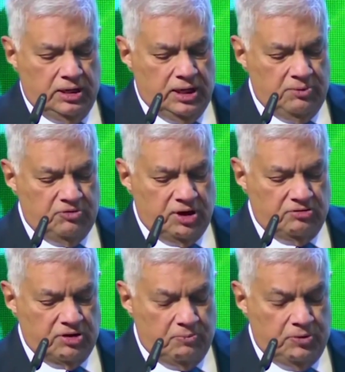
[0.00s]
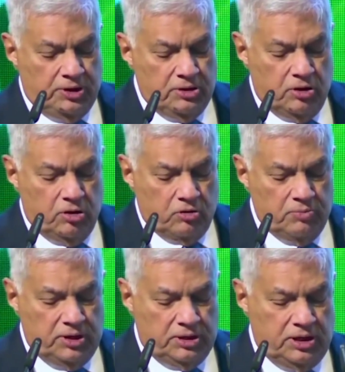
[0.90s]
aims at rapid
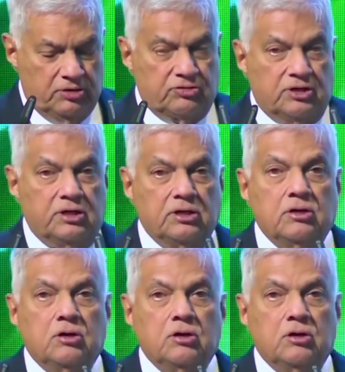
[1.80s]
augmentation